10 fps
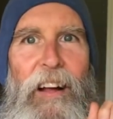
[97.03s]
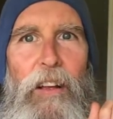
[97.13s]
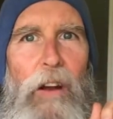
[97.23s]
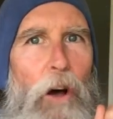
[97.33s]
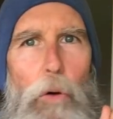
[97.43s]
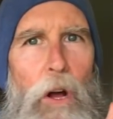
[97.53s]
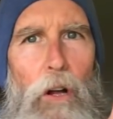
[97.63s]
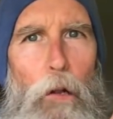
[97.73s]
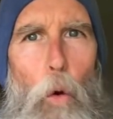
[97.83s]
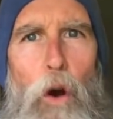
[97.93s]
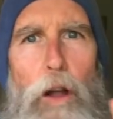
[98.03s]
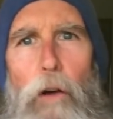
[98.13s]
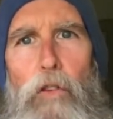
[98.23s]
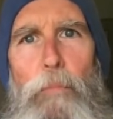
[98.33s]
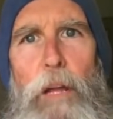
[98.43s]
you know, lord
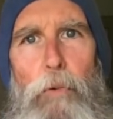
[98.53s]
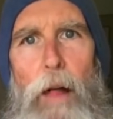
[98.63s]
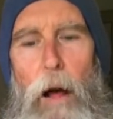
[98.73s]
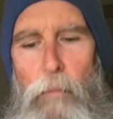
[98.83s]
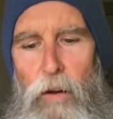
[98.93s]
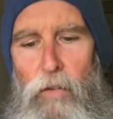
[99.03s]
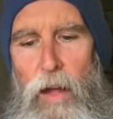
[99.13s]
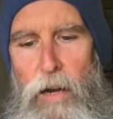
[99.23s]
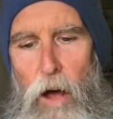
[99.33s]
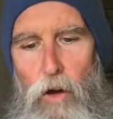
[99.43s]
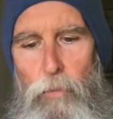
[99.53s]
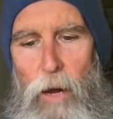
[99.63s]
over people how much they know.